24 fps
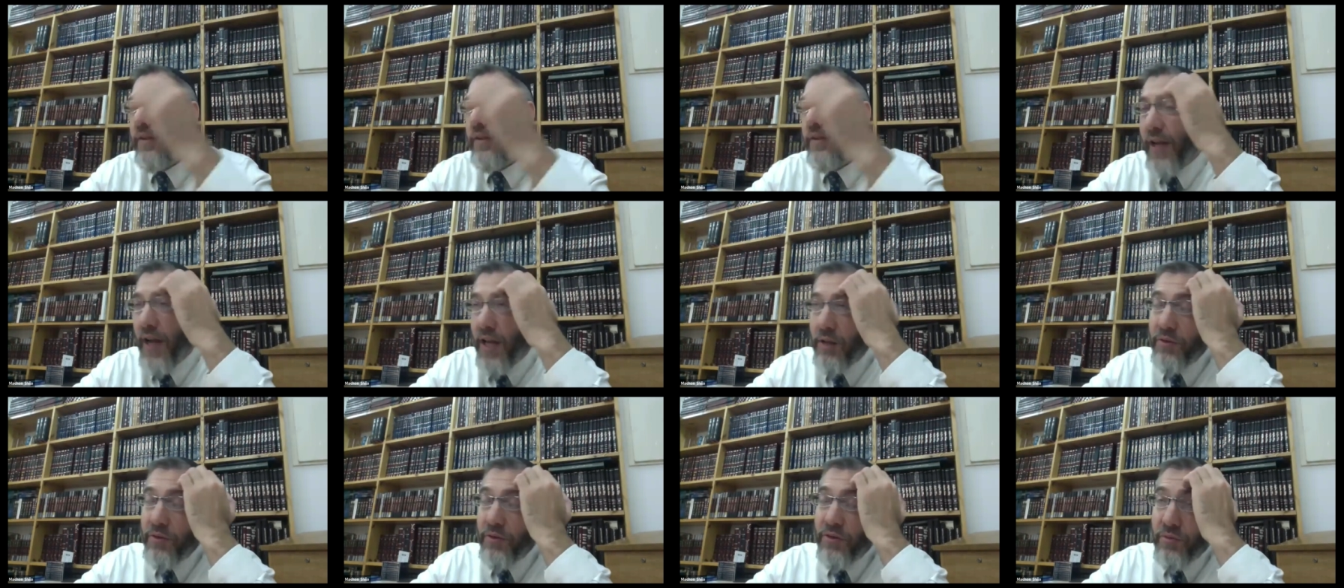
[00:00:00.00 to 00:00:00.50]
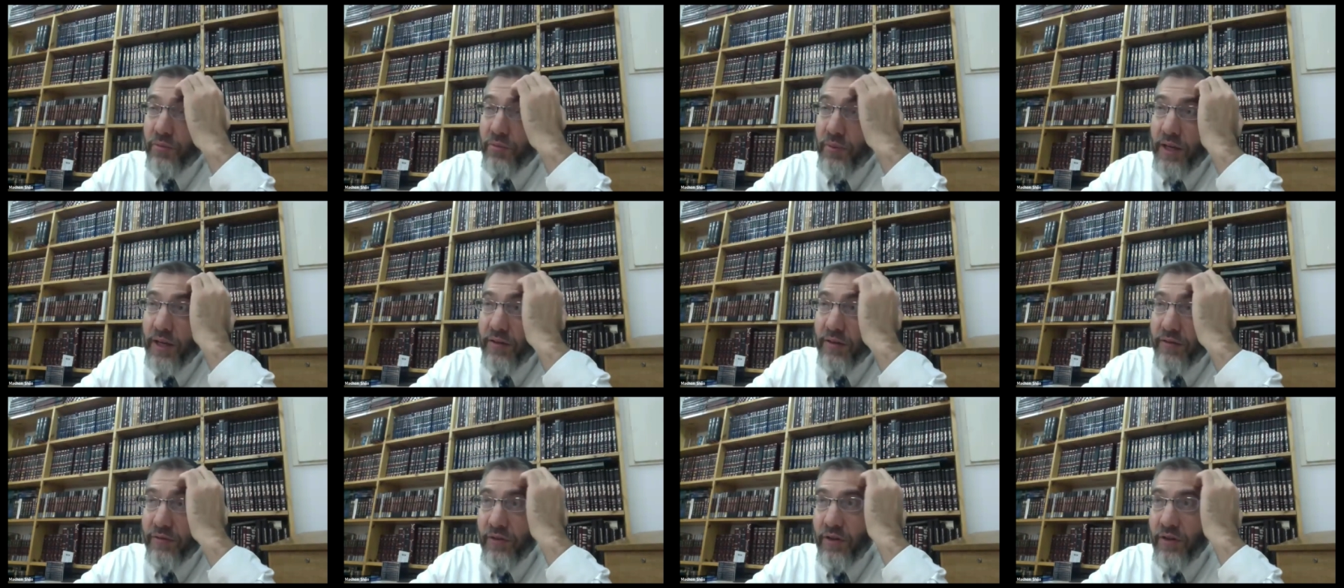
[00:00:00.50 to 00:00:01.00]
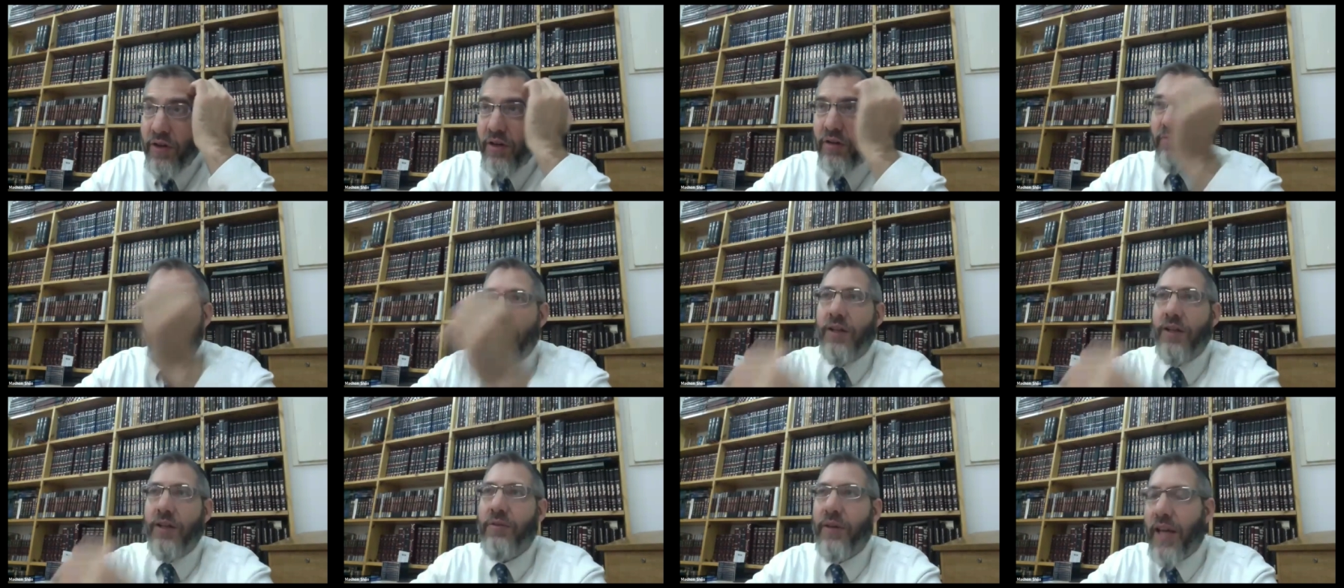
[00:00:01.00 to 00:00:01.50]
Tallow is a way of
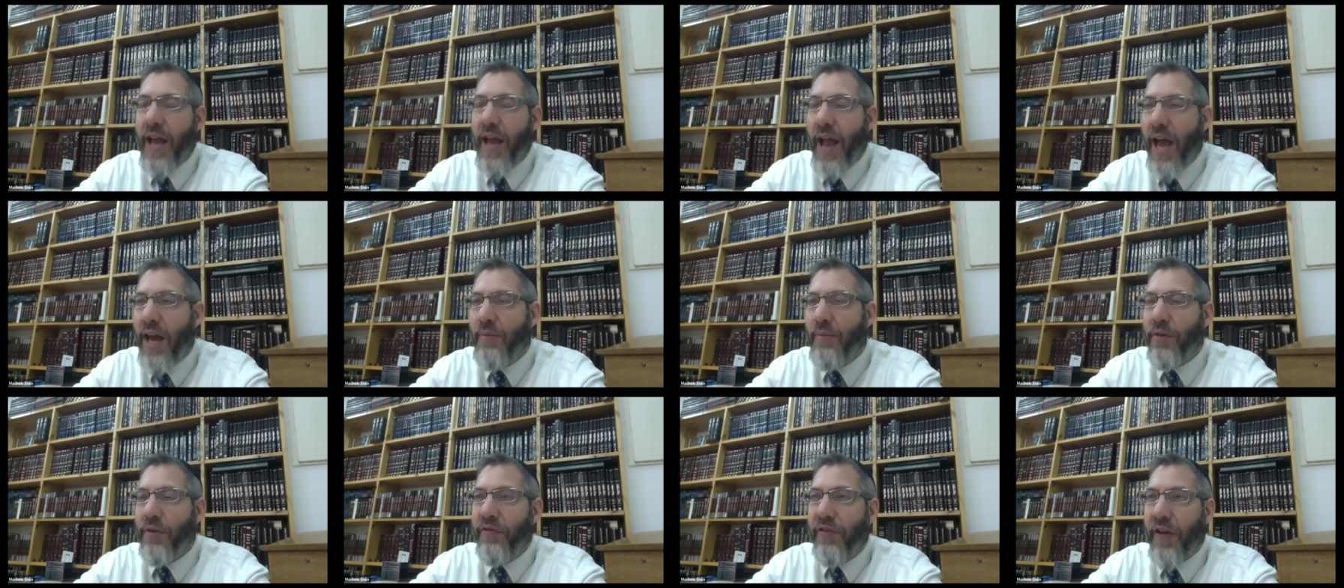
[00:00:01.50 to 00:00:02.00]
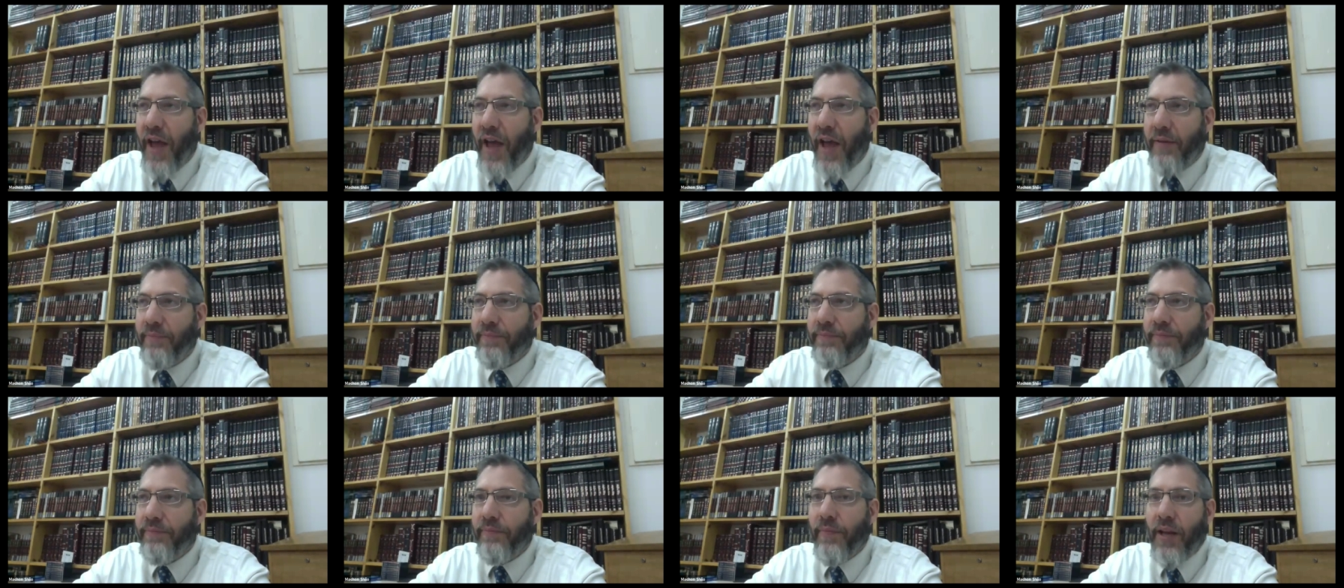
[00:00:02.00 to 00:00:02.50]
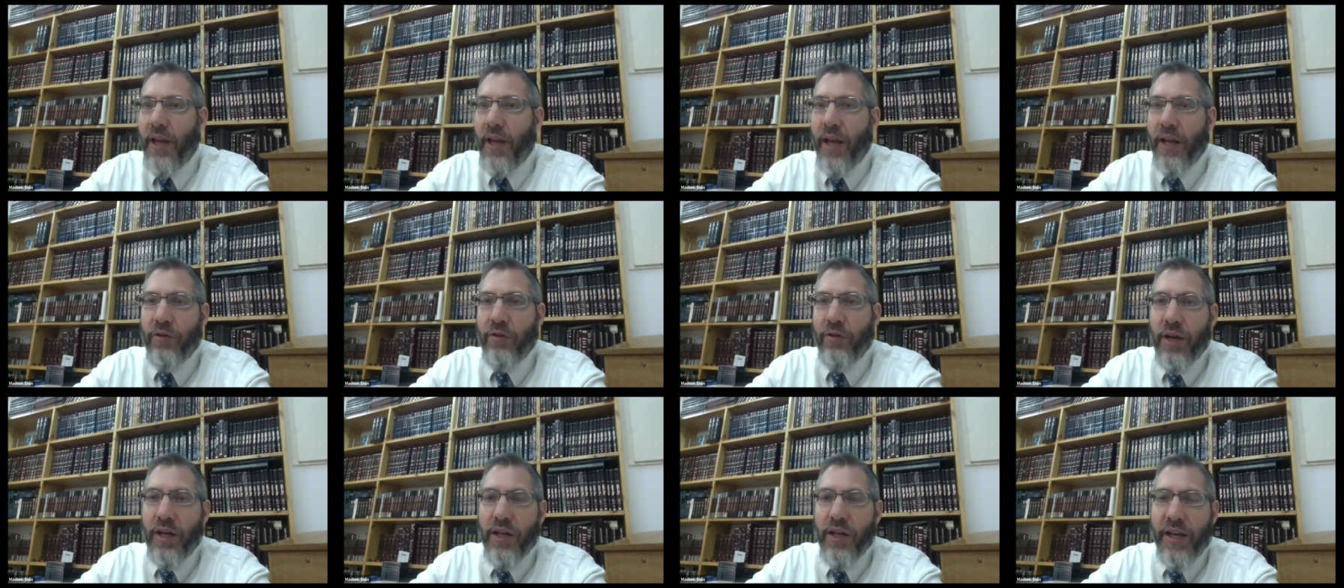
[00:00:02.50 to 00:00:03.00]
rendering animal fat
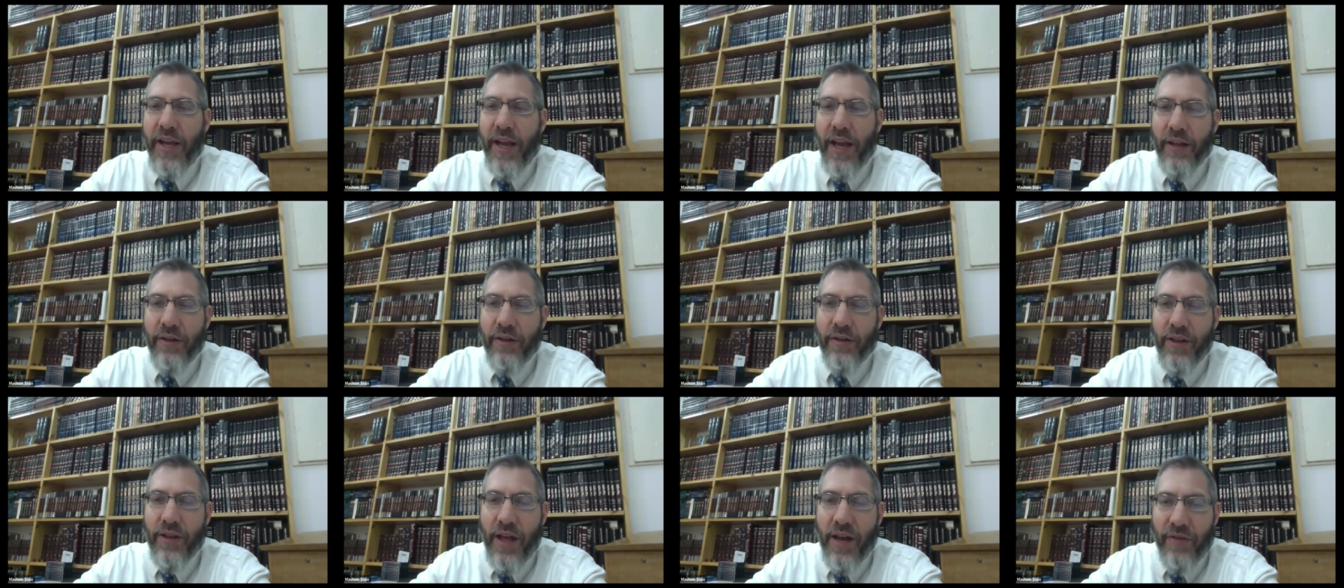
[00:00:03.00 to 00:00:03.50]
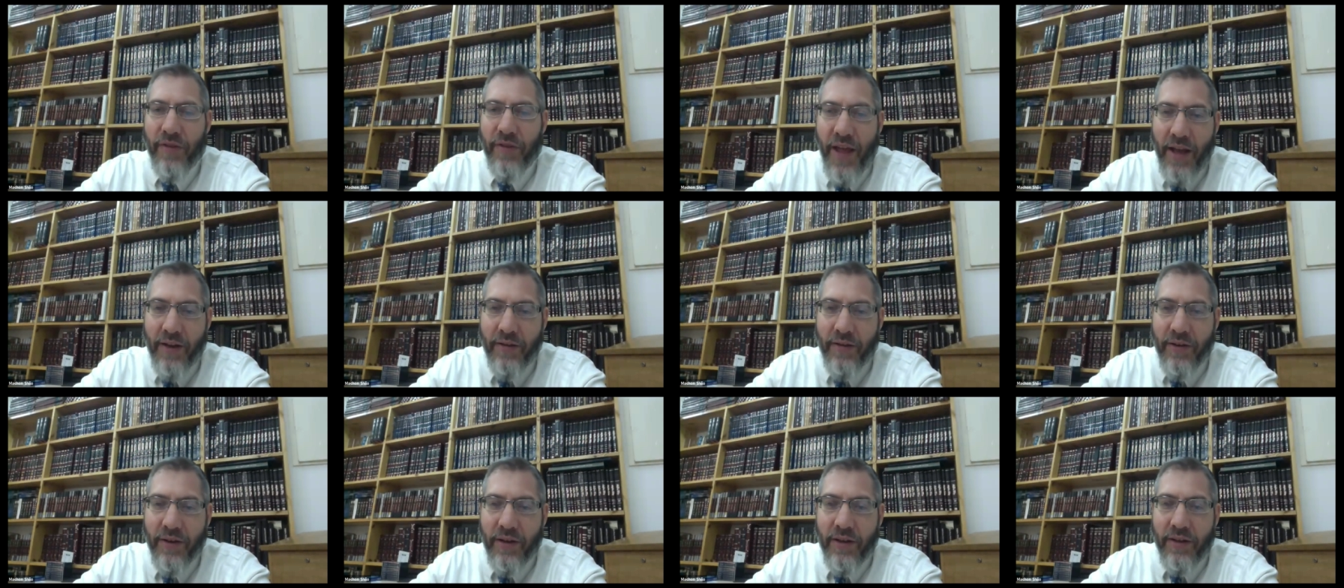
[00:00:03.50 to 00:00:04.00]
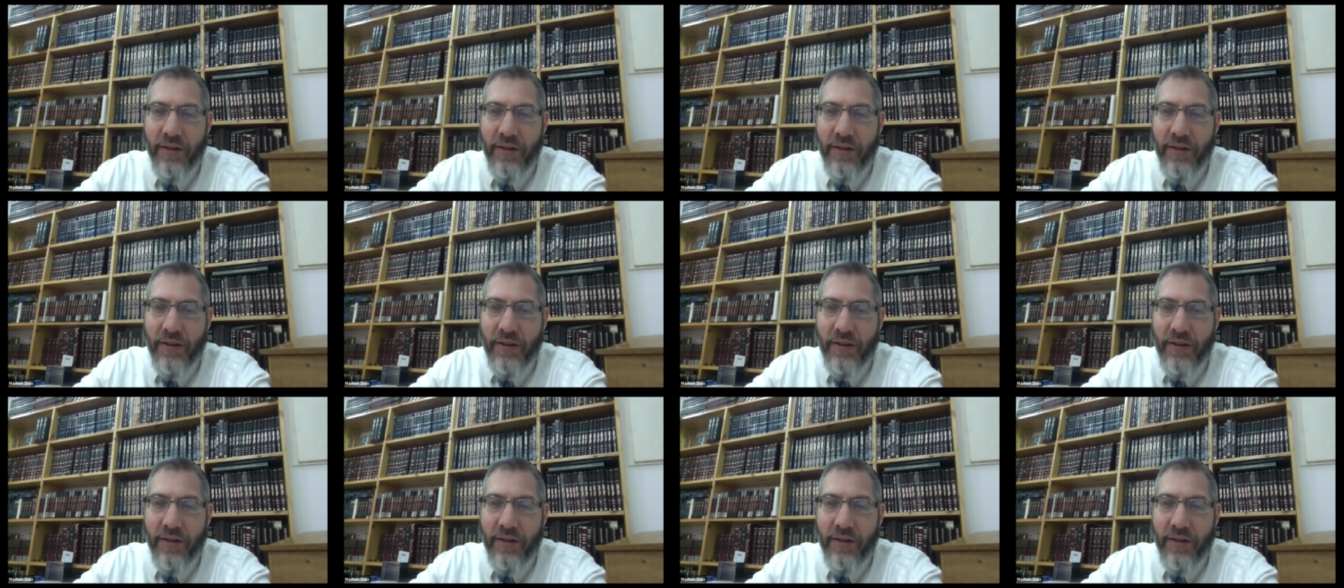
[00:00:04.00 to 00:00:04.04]
and creating candle out of that.